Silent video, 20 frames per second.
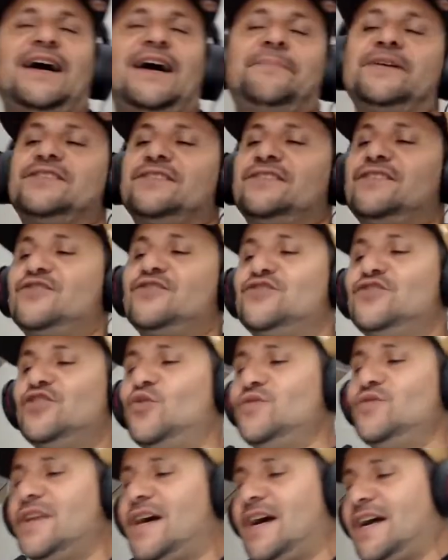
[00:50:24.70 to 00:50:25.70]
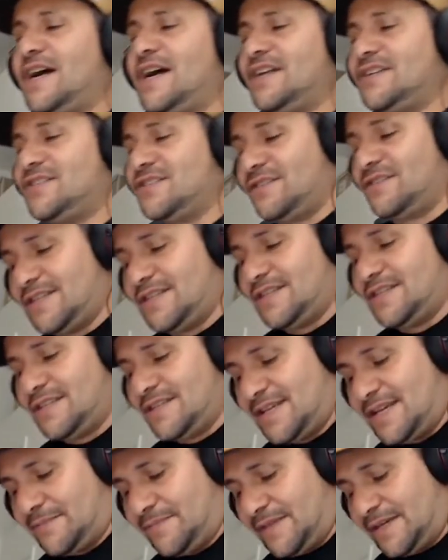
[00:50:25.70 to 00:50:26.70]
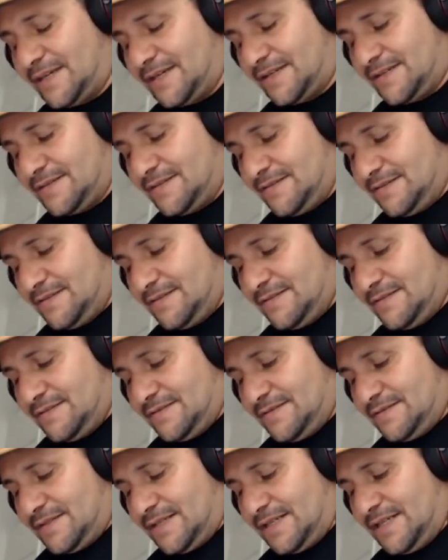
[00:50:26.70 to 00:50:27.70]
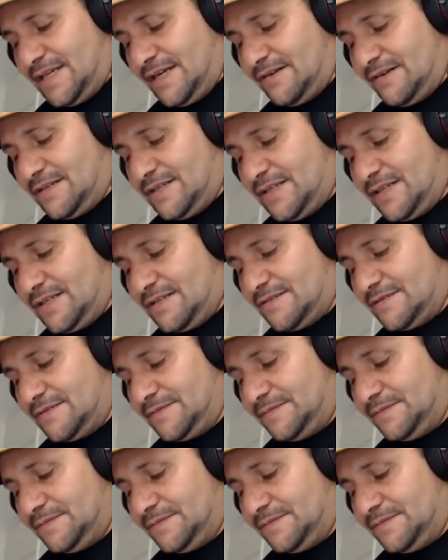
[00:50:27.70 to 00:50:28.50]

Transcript: bet you there's no notch on that damn thing. Guarantee you.